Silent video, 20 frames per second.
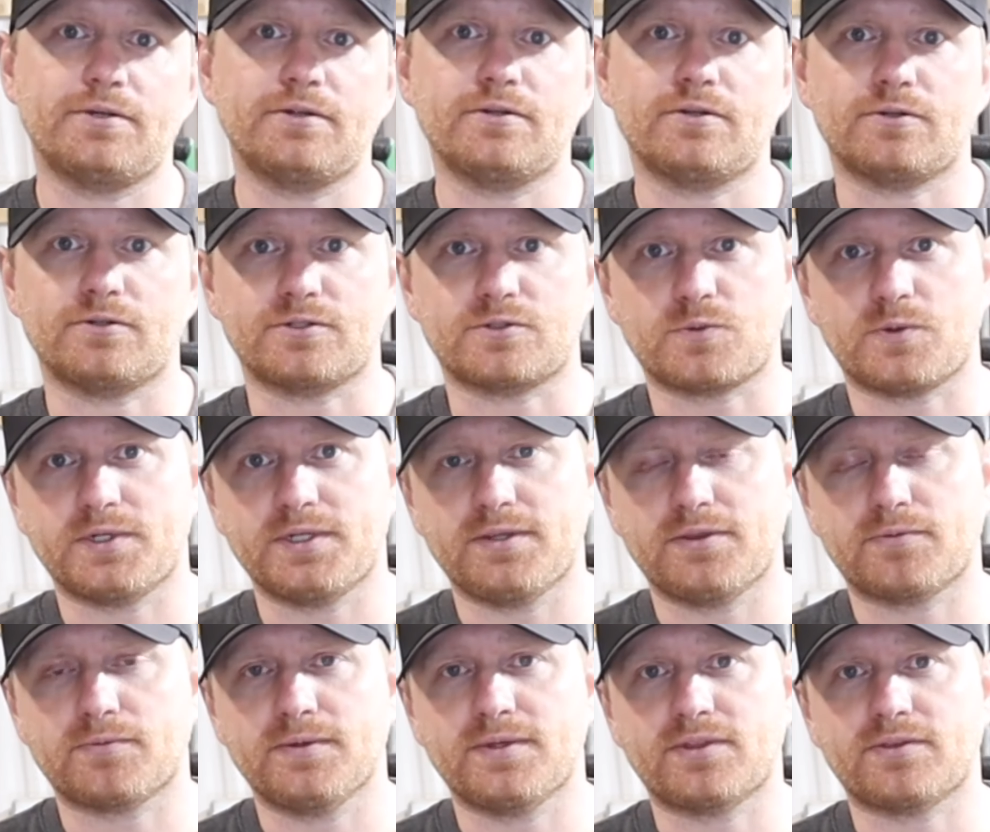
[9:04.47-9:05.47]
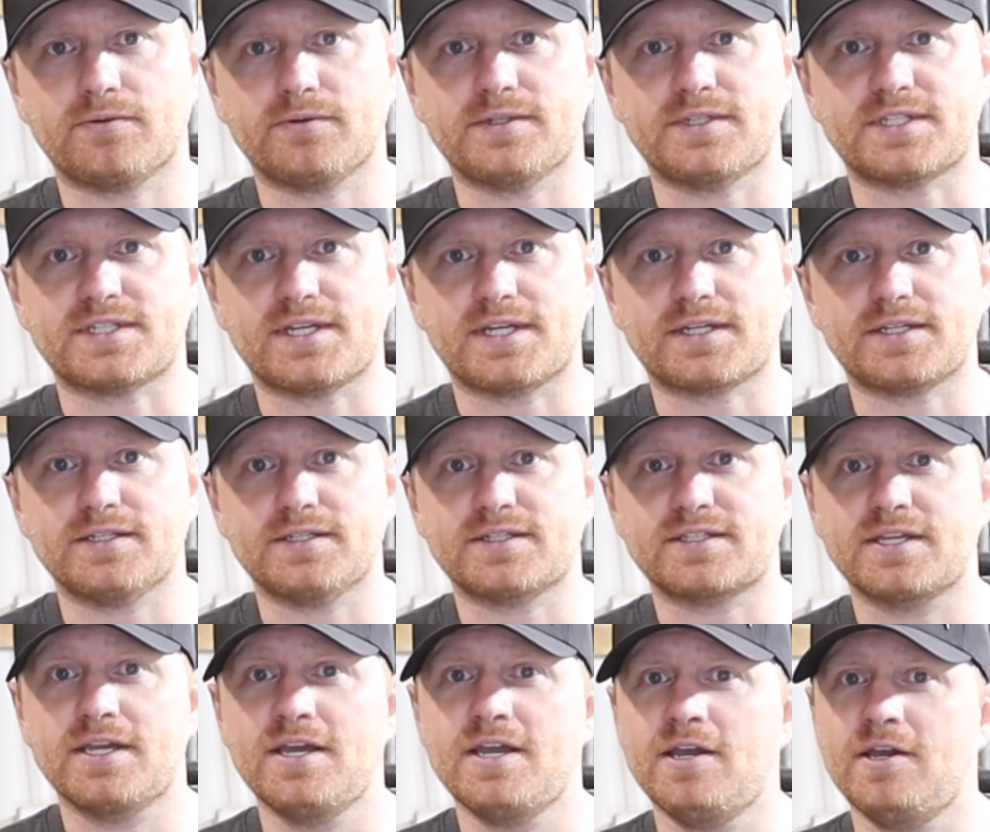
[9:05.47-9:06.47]
or
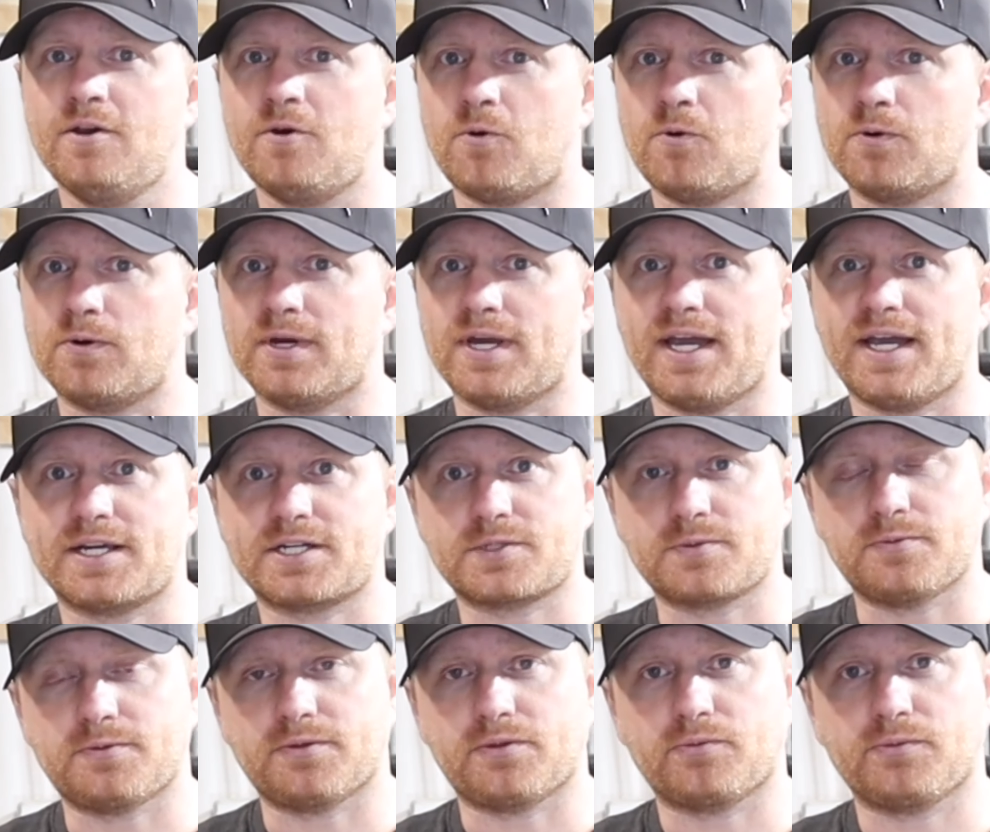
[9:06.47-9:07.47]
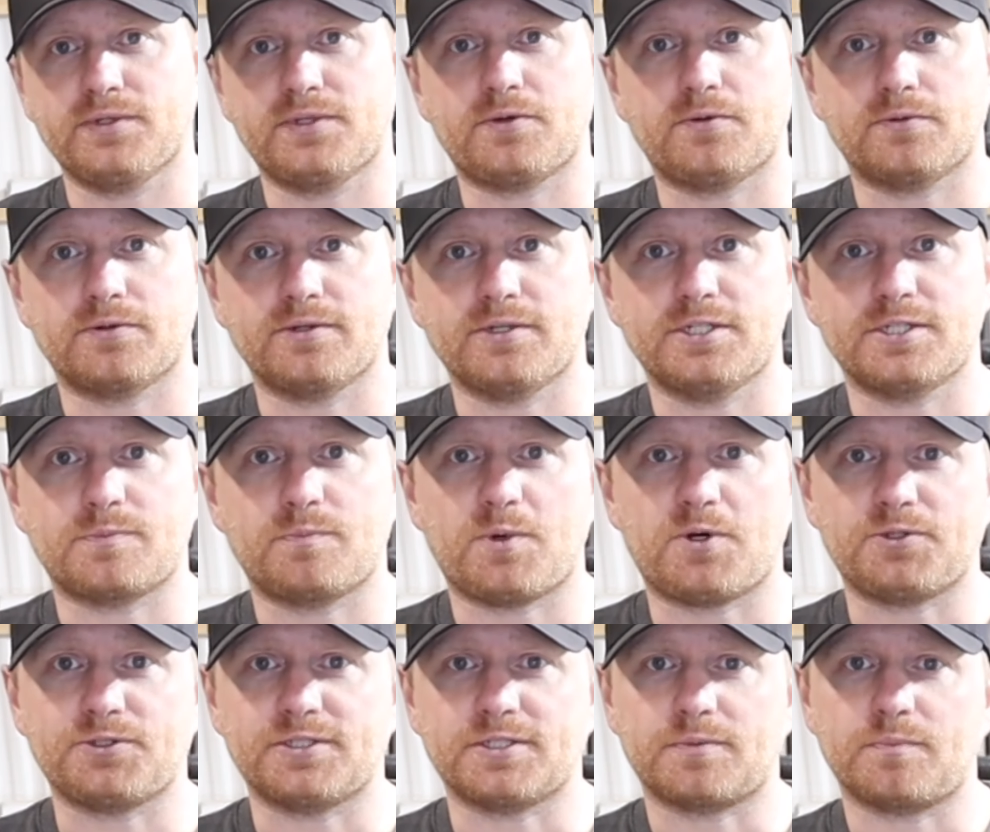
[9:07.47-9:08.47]
23/32 or actual 3/4 inch
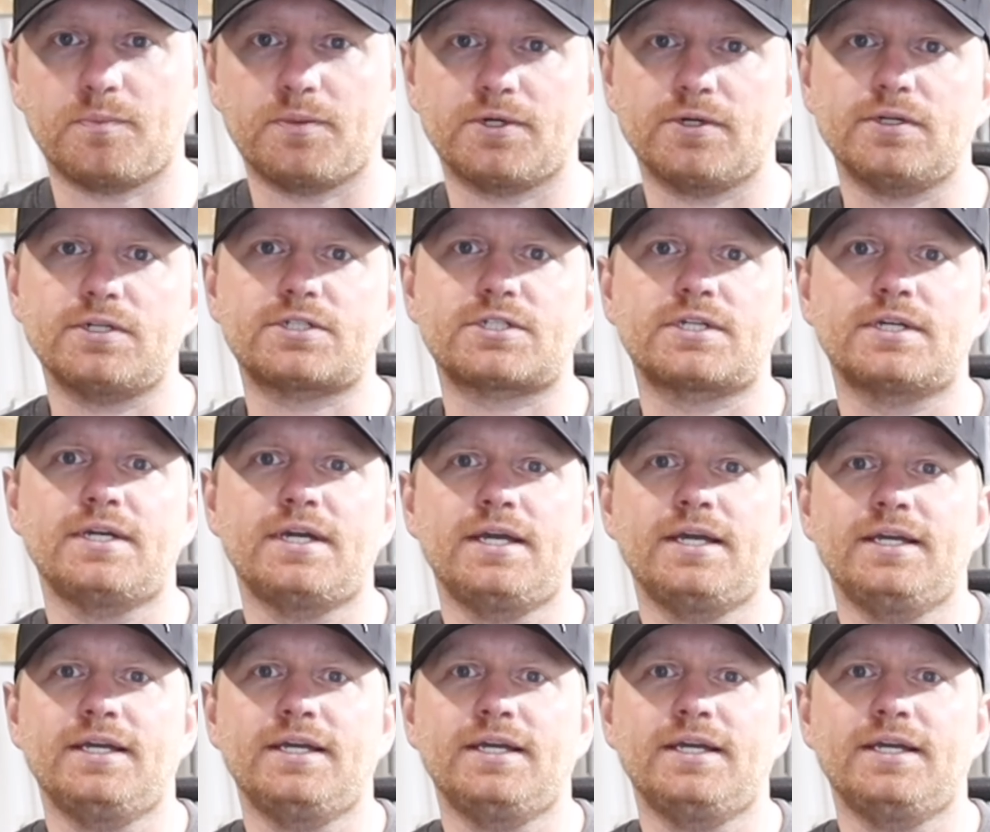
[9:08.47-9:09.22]
Baltic birch,